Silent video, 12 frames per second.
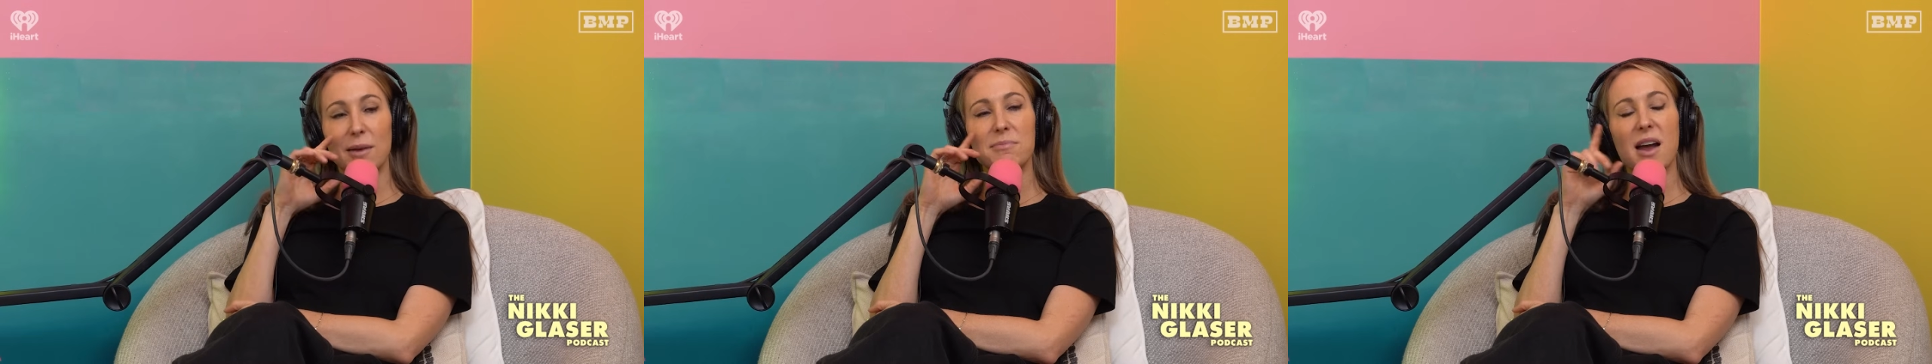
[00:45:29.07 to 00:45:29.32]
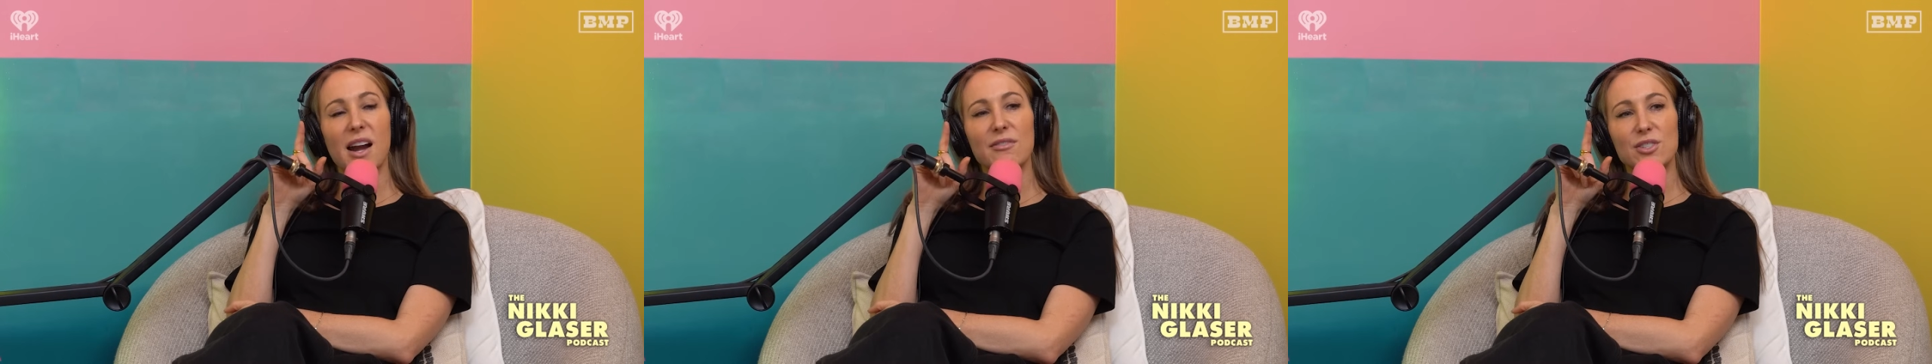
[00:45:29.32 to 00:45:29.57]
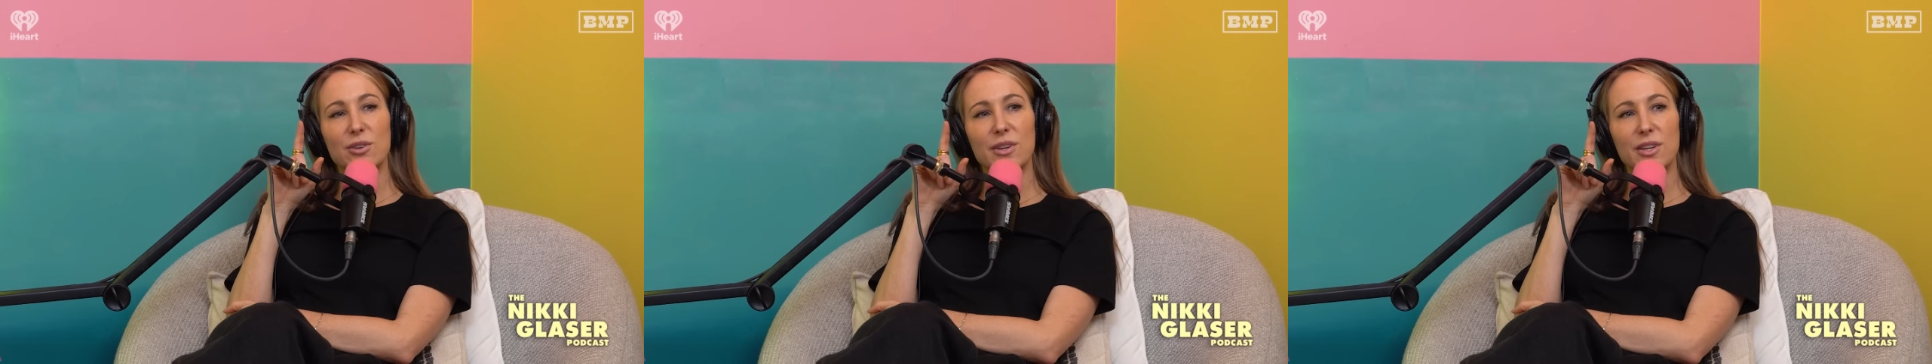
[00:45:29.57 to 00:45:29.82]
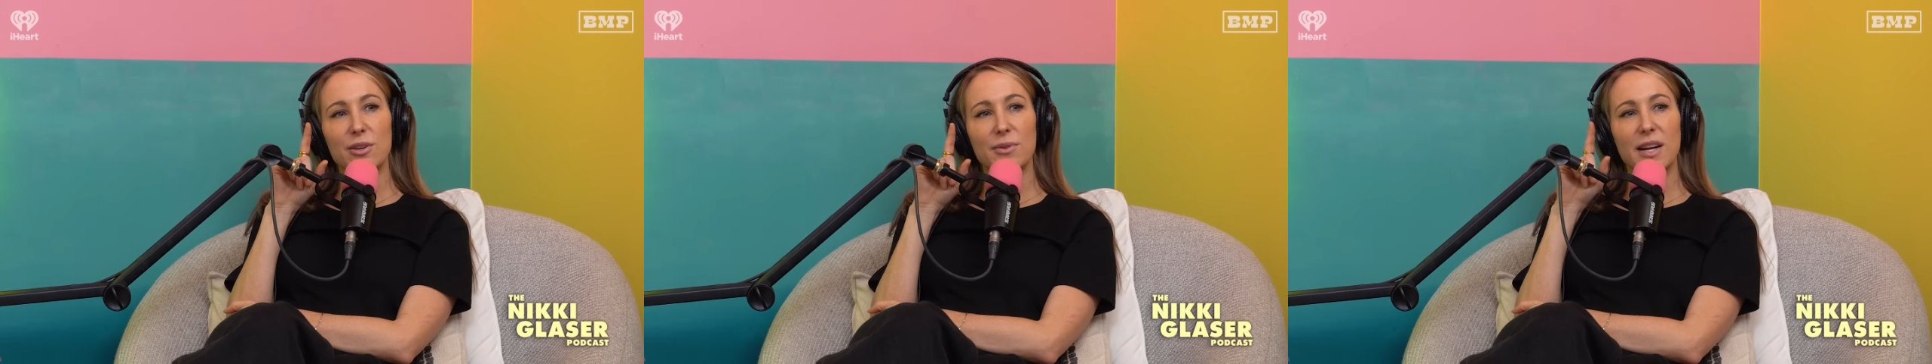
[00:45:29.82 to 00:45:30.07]
I'm not even
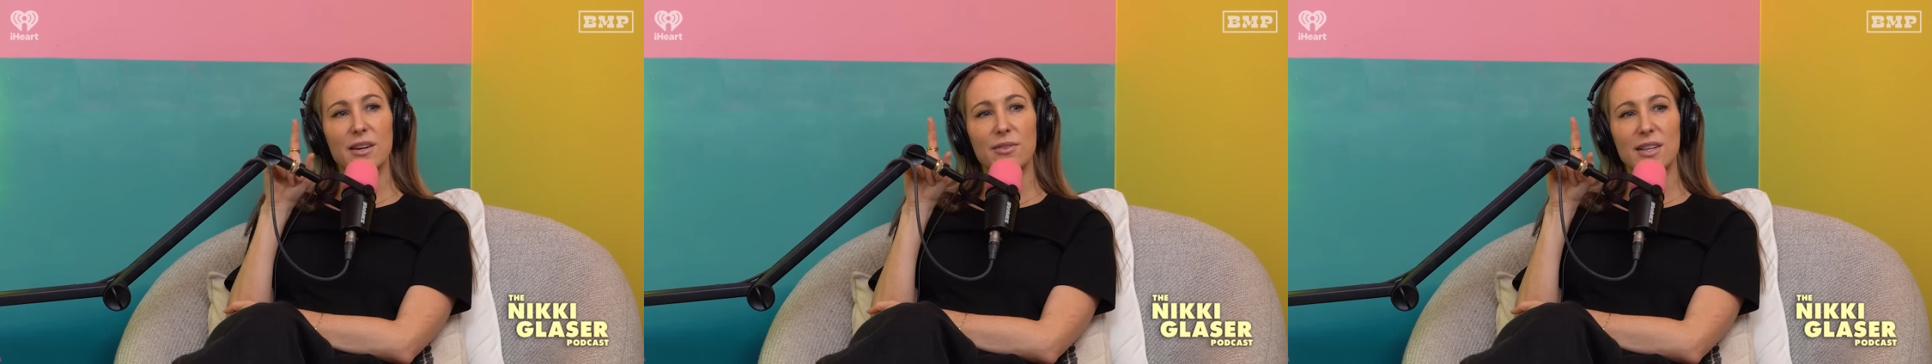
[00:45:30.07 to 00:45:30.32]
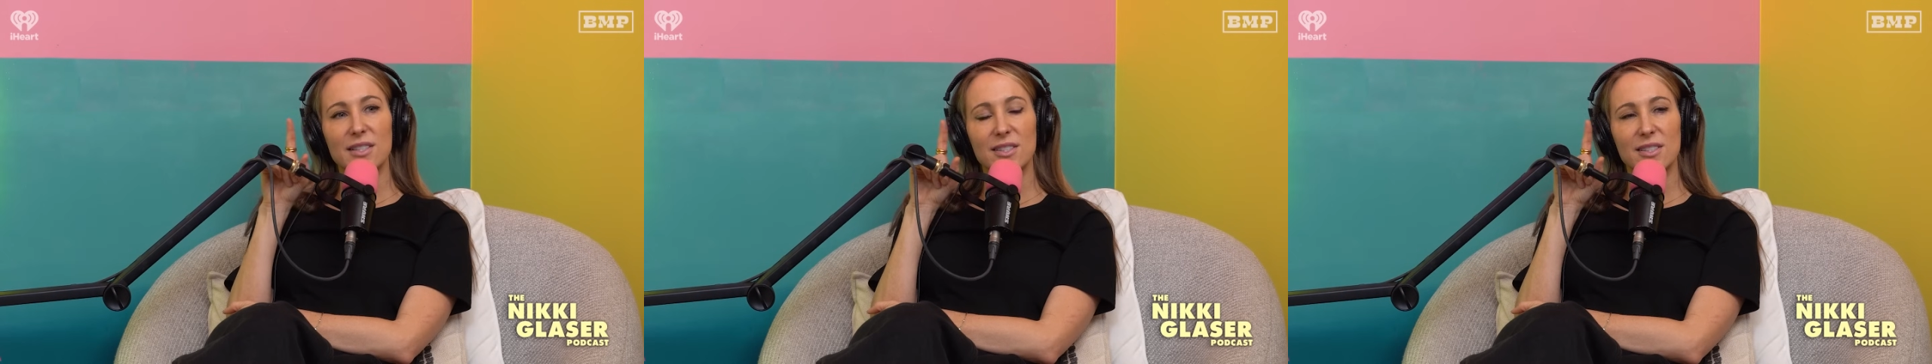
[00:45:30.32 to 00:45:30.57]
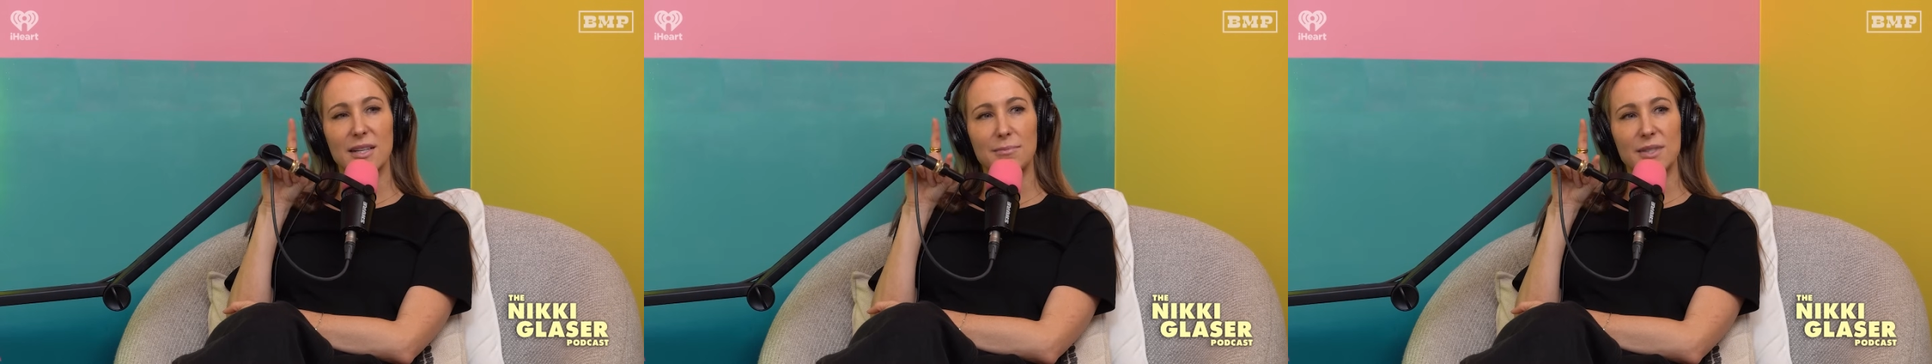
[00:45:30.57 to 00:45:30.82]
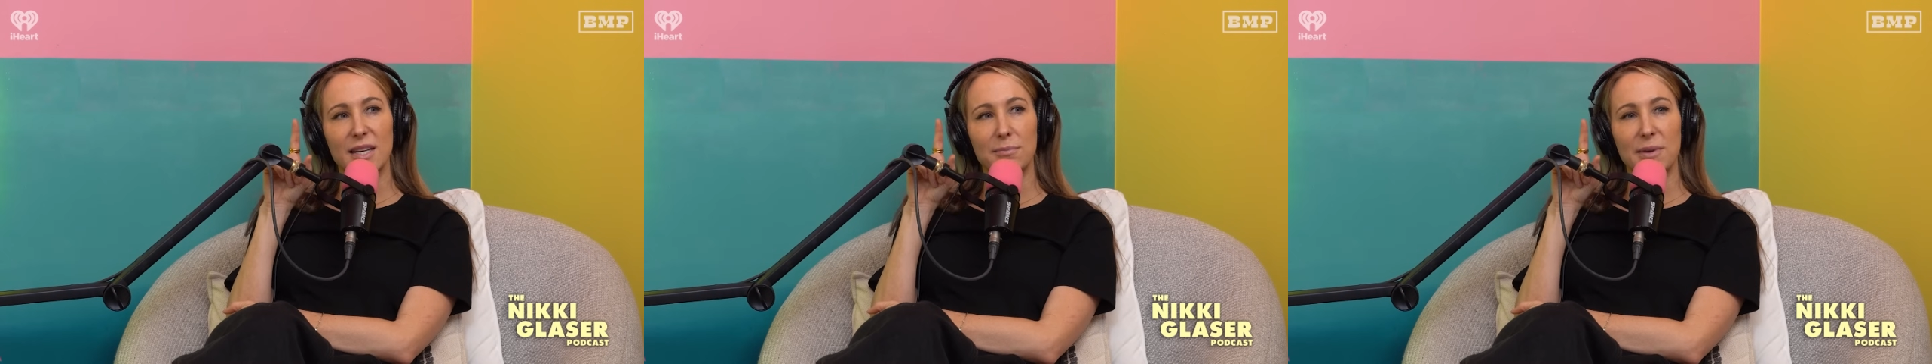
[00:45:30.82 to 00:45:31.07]
joking you. And I know that just
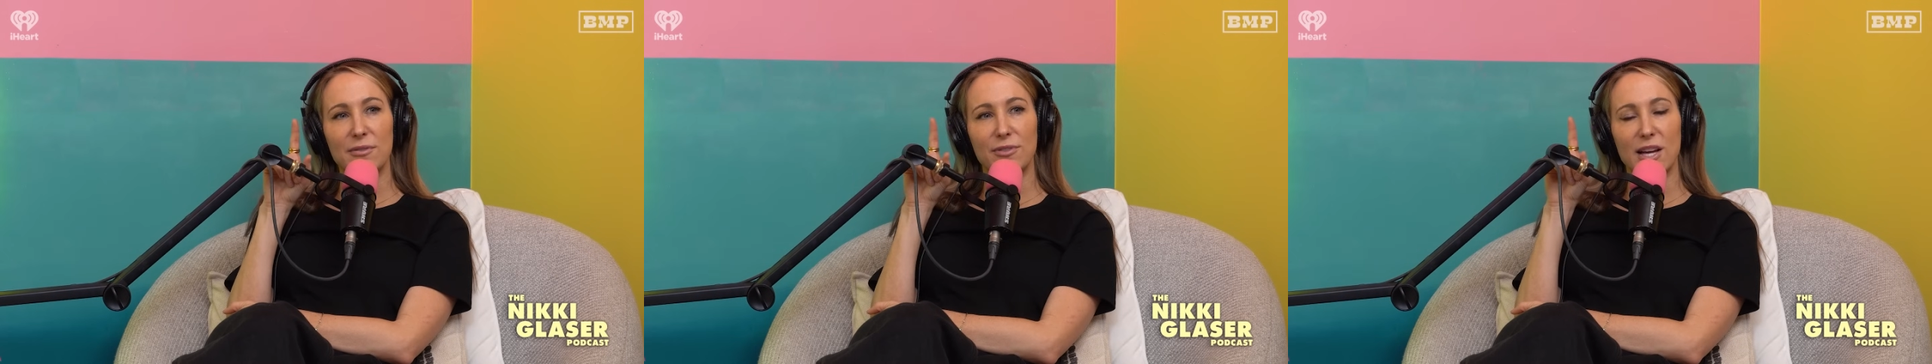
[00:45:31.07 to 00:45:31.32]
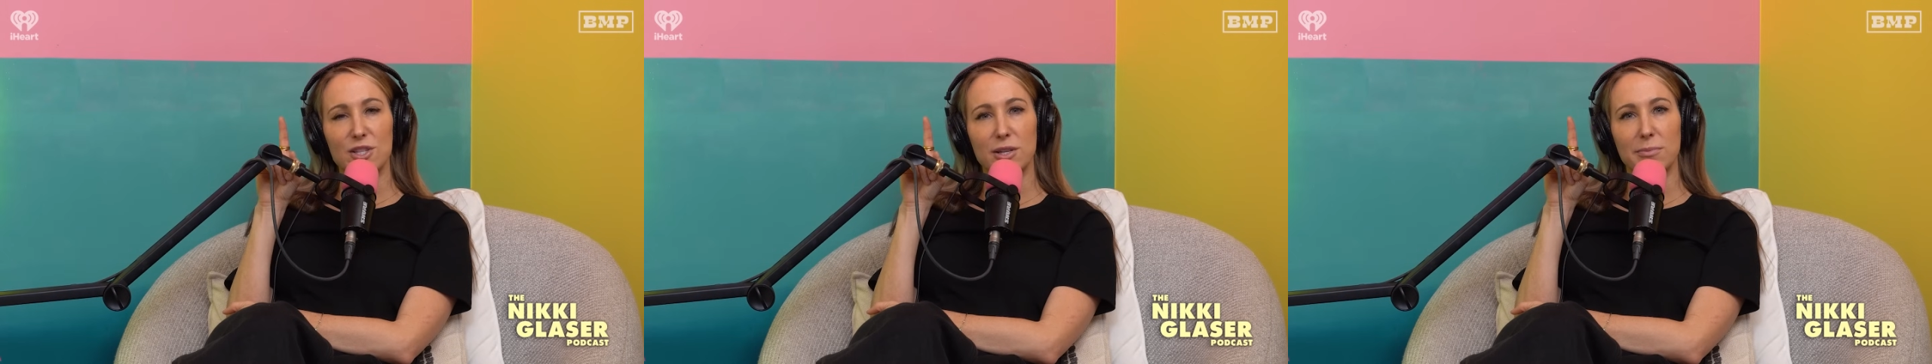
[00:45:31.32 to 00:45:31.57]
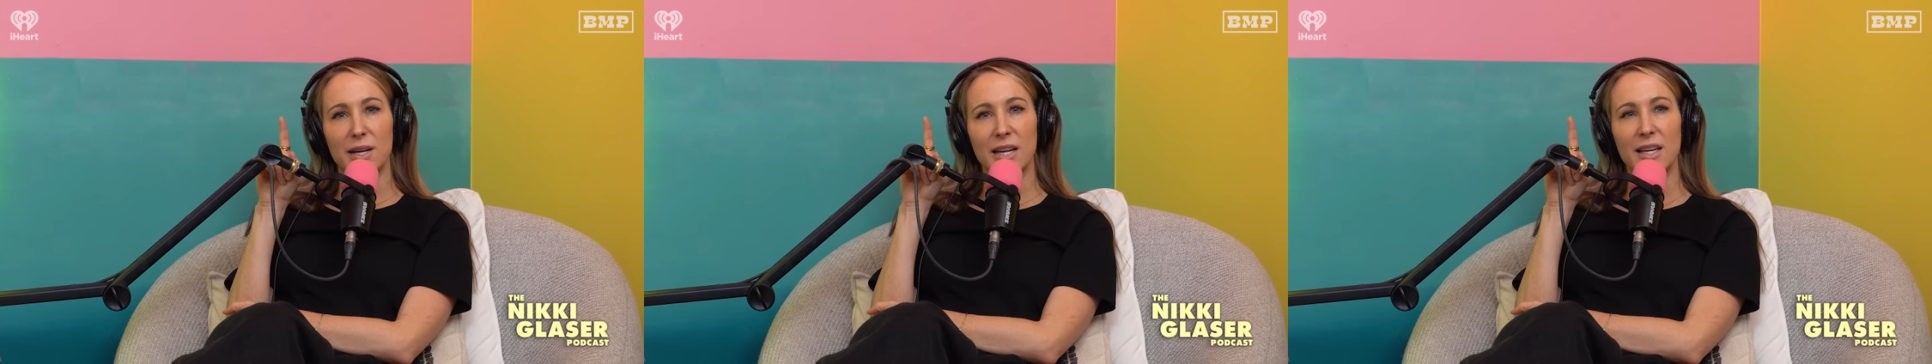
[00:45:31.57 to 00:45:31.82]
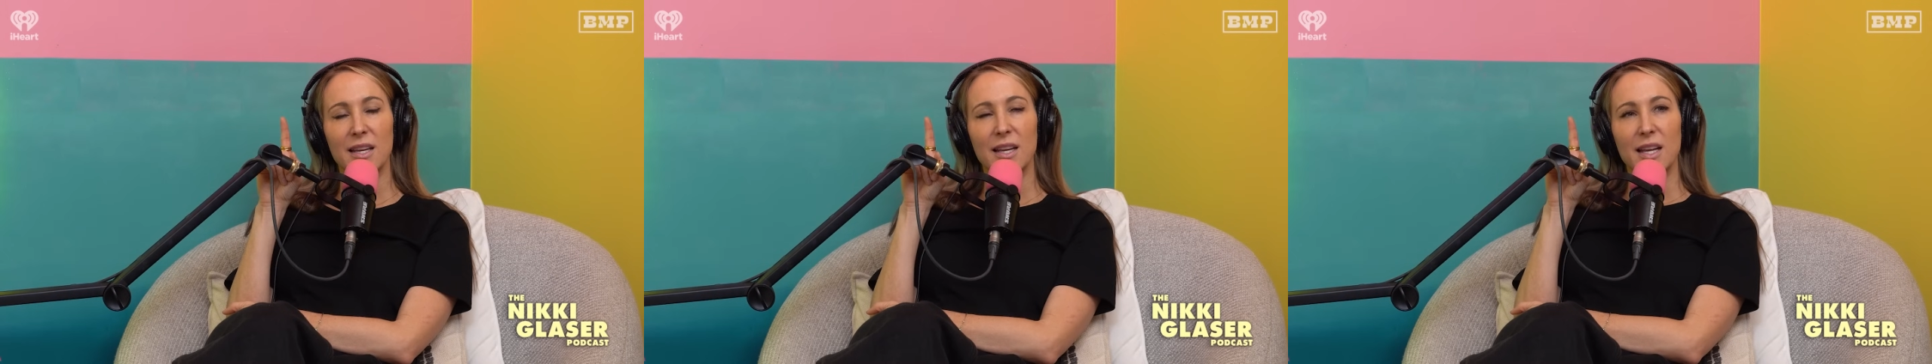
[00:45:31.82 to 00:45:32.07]
seems like me flashing money.